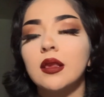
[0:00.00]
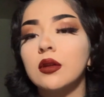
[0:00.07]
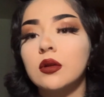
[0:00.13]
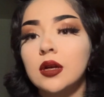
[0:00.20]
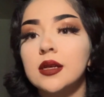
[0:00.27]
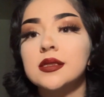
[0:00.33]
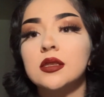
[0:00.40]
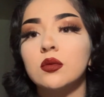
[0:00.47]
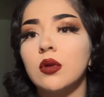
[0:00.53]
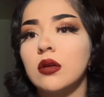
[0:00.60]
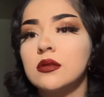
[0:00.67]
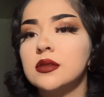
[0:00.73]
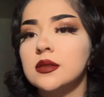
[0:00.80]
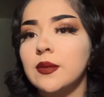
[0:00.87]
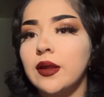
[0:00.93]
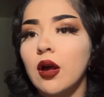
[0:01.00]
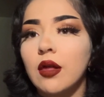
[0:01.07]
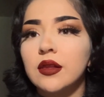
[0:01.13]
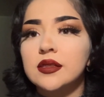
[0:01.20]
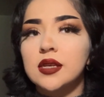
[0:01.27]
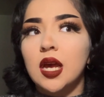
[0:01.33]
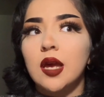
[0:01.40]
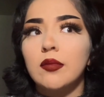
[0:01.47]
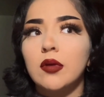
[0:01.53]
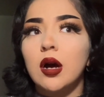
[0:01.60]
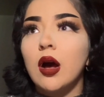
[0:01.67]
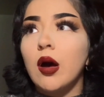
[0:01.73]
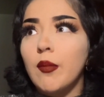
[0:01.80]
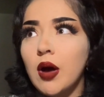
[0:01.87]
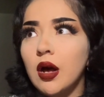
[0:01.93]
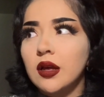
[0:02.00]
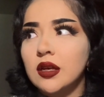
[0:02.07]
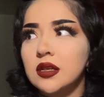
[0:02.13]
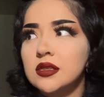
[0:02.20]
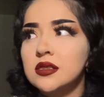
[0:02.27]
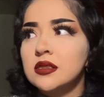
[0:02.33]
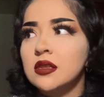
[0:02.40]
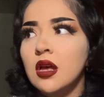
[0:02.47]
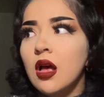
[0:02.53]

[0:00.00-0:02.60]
little cousin roasts me all the time. Among Us.